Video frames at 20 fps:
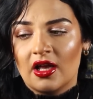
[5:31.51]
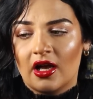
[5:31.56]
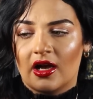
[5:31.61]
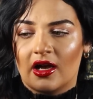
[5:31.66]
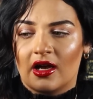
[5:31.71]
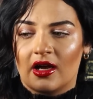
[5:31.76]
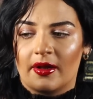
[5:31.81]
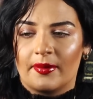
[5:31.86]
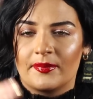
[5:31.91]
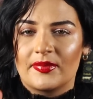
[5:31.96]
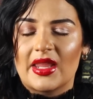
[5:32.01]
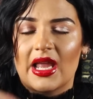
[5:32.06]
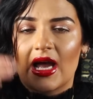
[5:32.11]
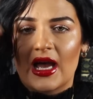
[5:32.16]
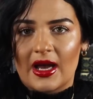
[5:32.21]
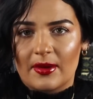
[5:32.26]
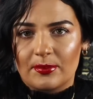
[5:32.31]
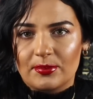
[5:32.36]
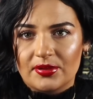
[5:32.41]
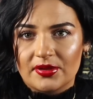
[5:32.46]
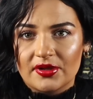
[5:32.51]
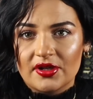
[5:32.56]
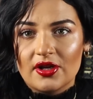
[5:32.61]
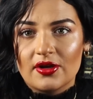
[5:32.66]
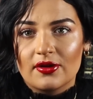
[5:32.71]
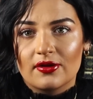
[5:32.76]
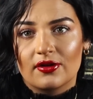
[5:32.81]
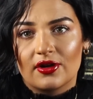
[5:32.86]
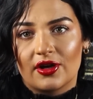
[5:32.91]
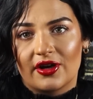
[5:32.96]

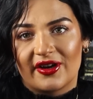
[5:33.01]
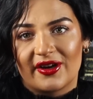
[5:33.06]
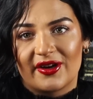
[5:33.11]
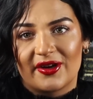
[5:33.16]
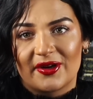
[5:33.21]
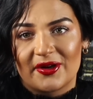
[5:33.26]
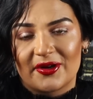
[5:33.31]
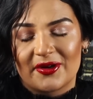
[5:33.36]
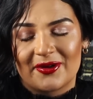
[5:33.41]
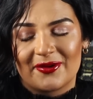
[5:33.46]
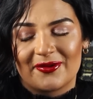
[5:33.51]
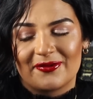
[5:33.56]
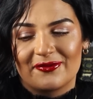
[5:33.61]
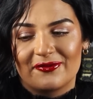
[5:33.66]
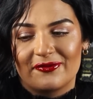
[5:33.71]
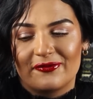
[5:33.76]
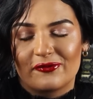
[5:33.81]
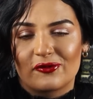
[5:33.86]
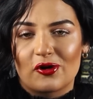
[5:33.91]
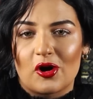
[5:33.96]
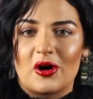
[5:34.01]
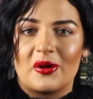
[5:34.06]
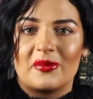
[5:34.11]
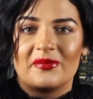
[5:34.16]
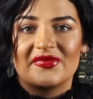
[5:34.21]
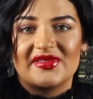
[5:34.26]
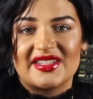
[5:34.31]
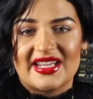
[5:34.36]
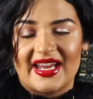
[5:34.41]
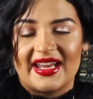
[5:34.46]
from
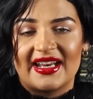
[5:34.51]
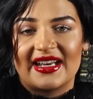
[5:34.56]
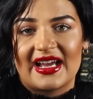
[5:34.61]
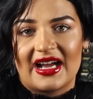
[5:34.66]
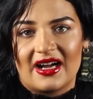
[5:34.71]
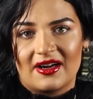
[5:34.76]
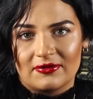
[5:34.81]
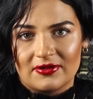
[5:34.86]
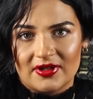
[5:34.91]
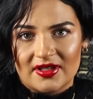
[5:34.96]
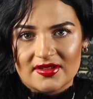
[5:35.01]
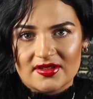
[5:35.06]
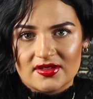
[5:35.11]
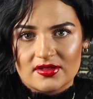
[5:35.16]
10 hours.